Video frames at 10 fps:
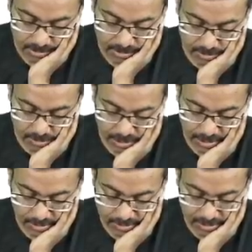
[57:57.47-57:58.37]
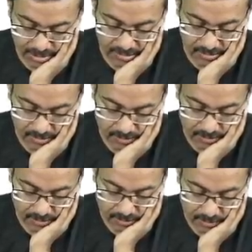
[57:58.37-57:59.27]
This is also keratinocyte,
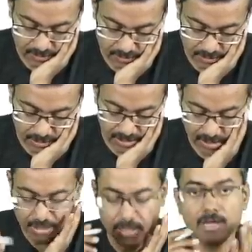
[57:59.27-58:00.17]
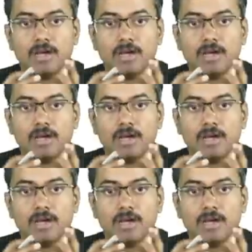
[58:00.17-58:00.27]
right?